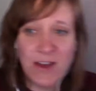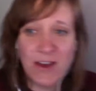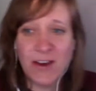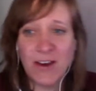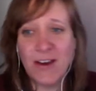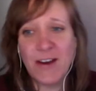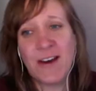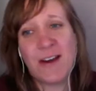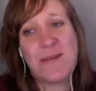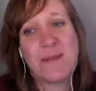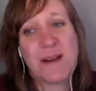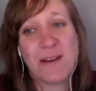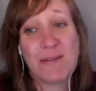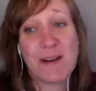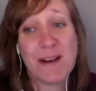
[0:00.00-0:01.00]
I
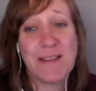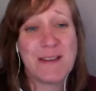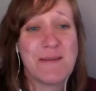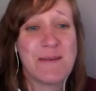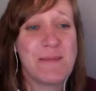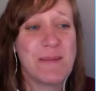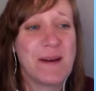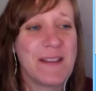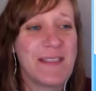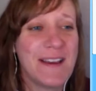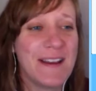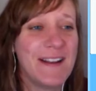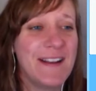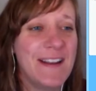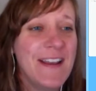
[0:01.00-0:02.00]
might write them about
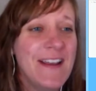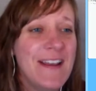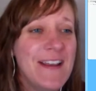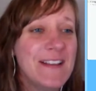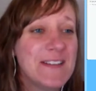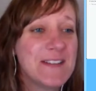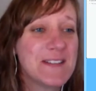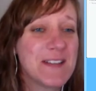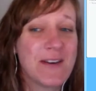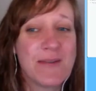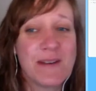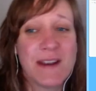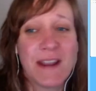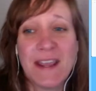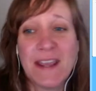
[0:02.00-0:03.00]
that. So
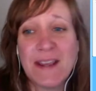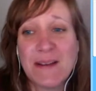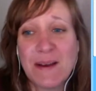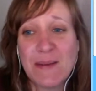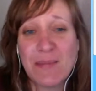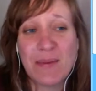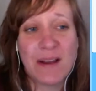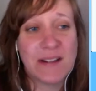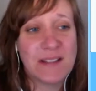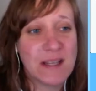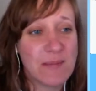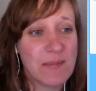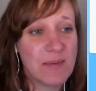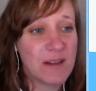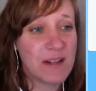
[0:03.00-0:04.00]
when I hit apply
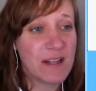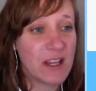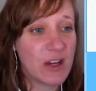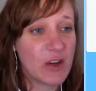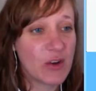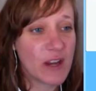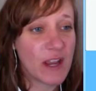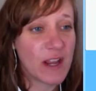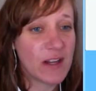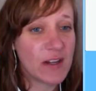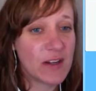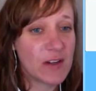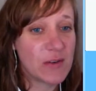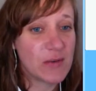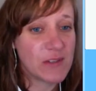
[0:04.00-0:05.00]
template, it created
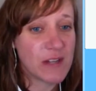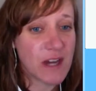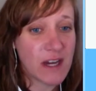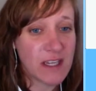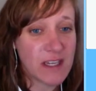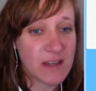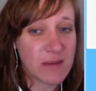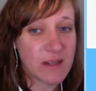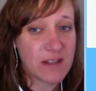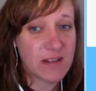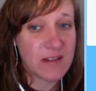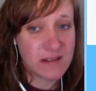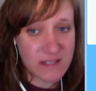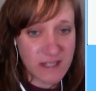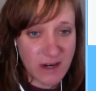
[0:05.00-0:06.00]
a new document
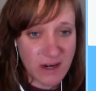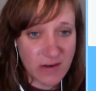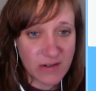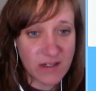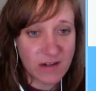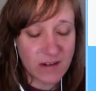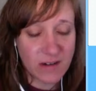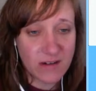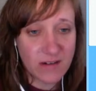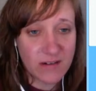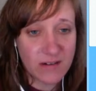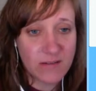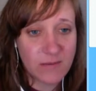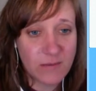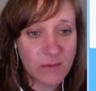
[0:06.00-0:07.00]
down here
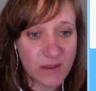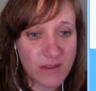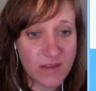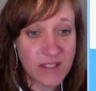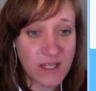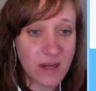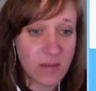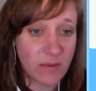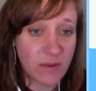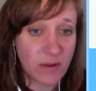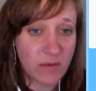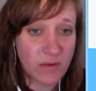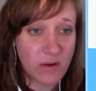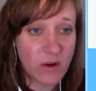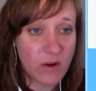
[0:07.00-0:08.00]
with the template.
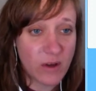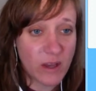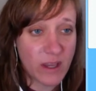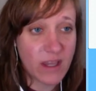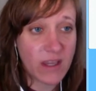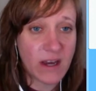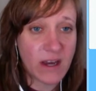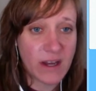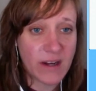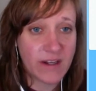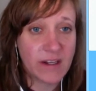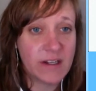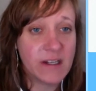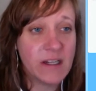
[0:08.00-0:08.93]
Okay, got it.